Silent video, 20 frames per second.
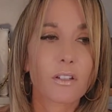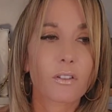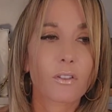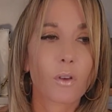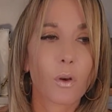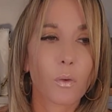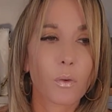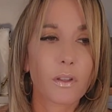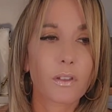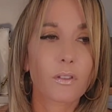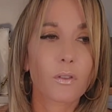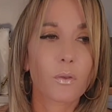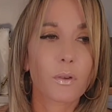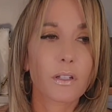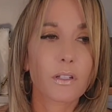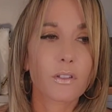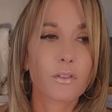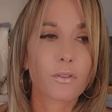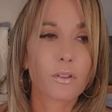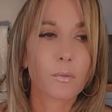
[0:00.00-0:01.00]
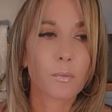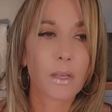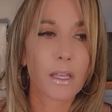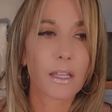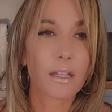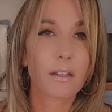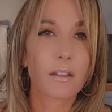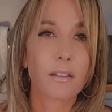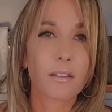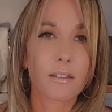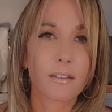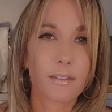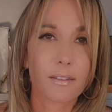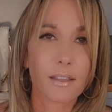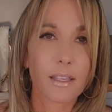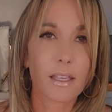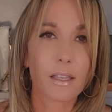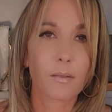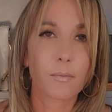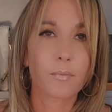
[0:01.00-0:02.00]
is always going to remain the
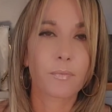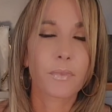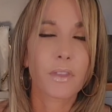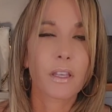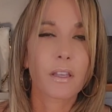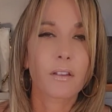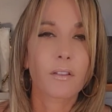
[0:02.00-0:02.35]
same.